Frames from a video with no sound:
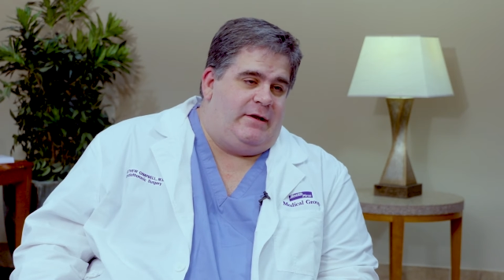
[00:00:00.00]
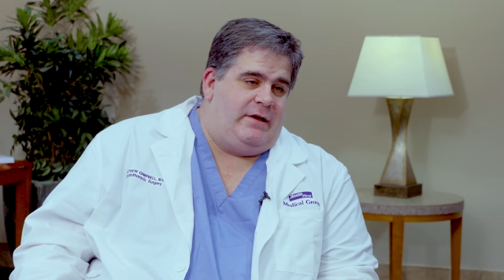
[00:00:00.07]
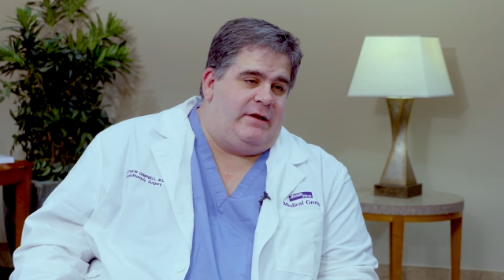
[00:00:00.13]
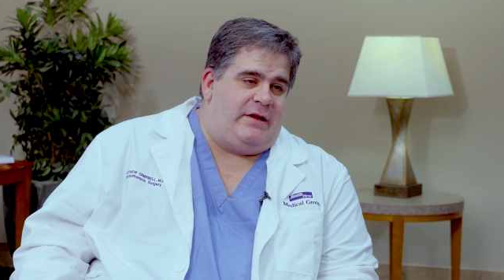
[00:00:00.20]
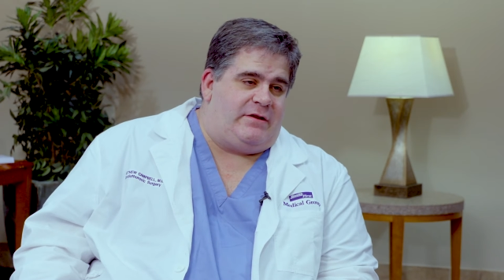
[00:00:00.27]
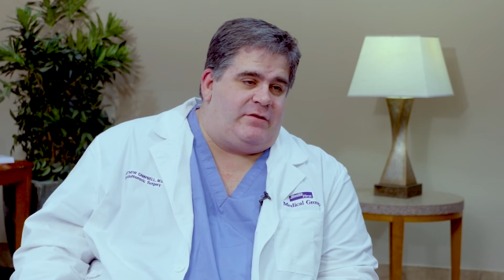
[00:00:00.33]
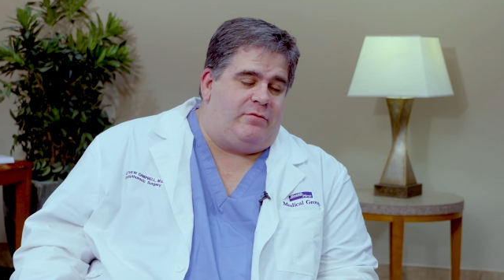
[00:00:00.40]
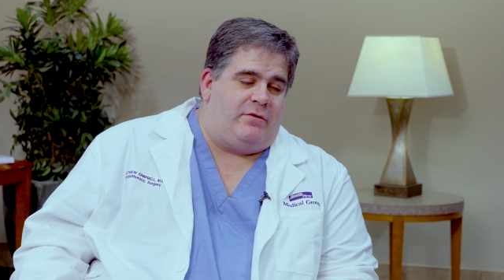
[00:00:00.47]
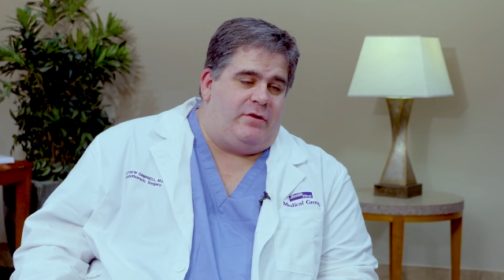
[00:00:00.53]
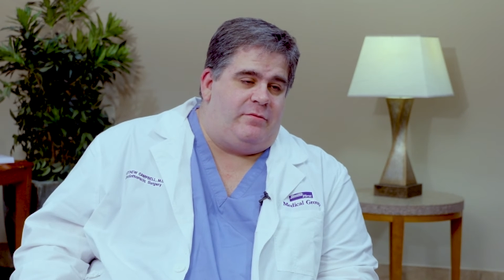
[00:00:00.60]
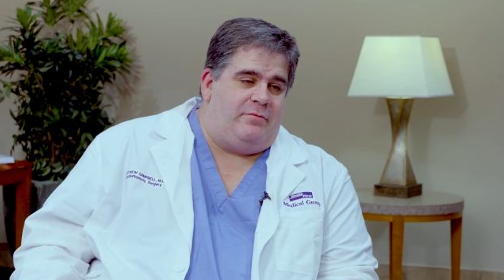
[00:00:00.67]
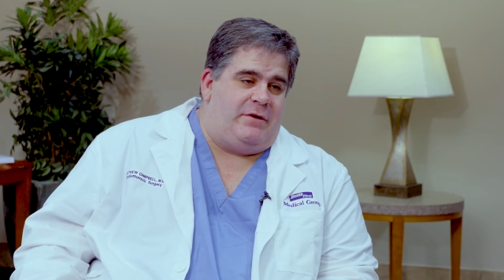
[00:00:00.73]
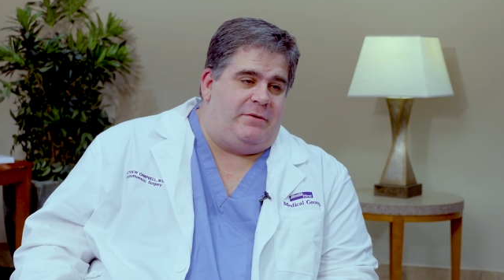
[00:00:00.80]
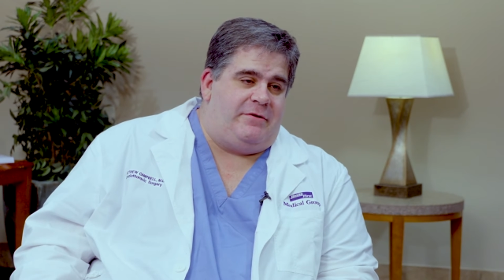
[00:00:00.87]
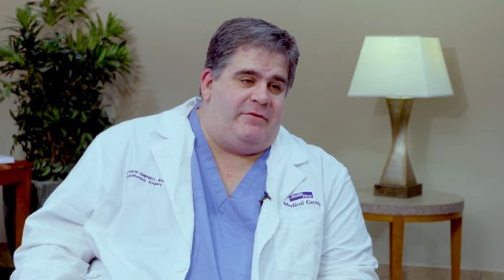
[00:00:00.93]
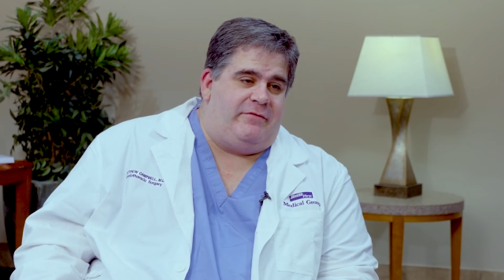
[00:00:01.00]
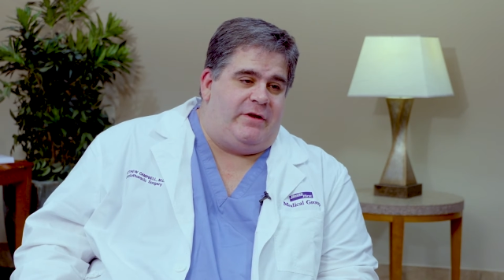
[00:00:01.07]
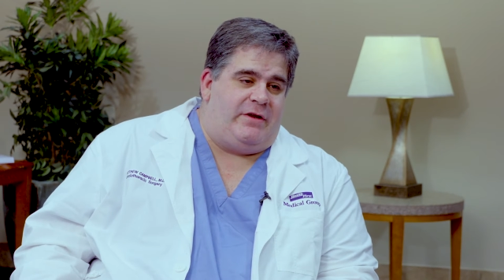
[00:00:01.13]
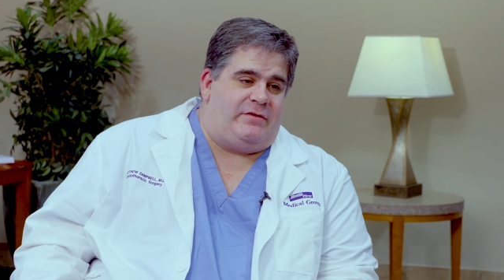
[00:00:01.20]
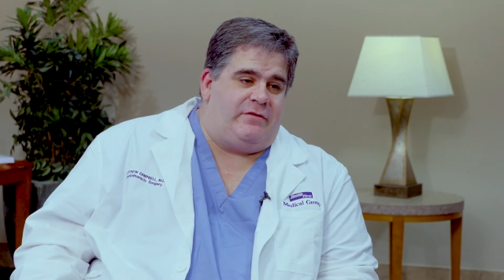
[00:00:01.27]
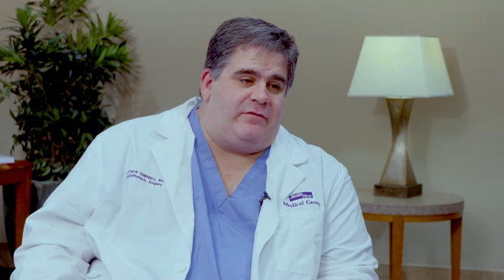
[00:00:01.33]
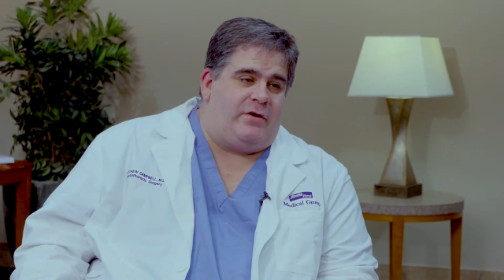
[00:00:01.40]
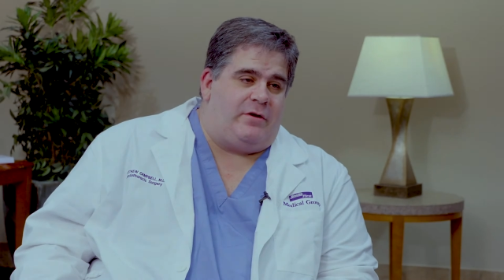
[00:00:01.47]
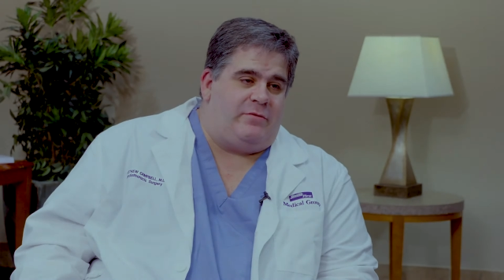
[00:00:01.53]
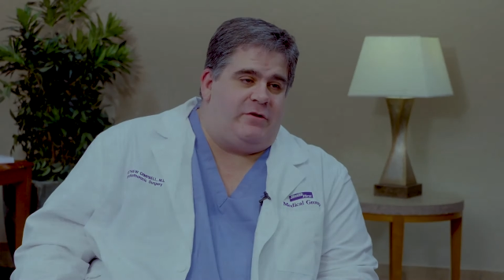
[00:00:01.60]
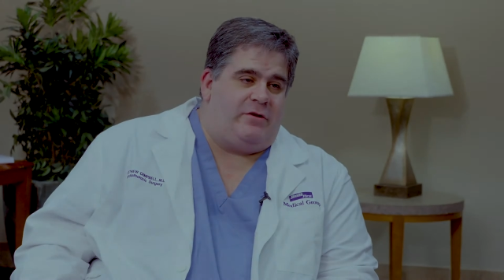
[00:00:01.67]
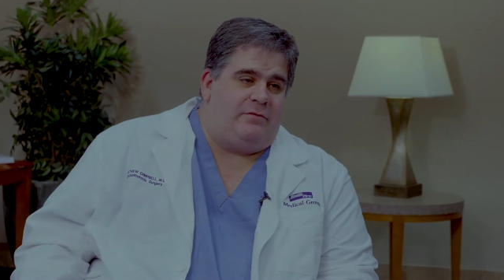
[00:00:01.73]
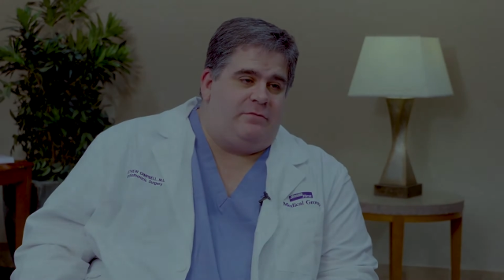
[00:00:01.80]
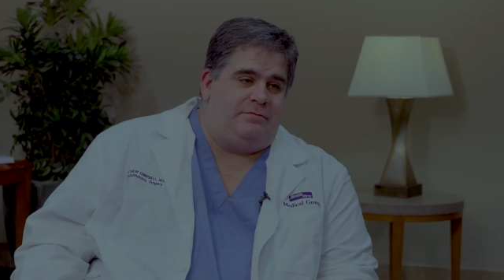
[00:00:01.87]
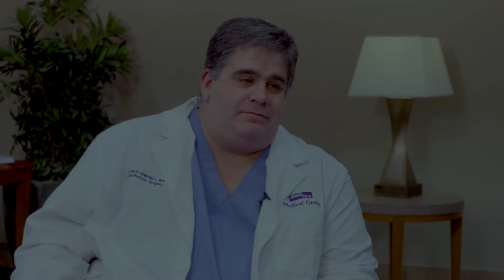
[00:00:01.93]
and that's where the minimally invasive
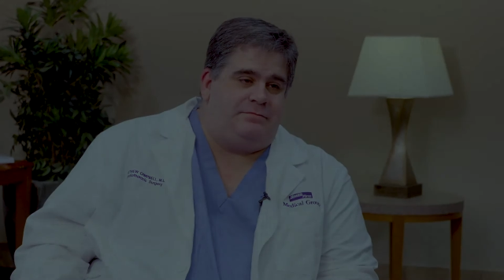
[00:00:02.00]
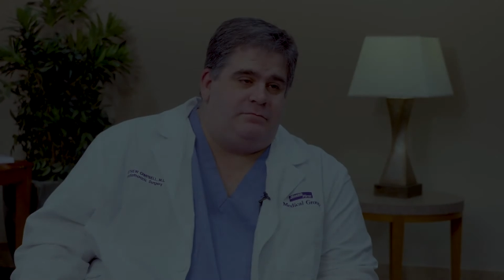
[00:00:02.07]
comes in.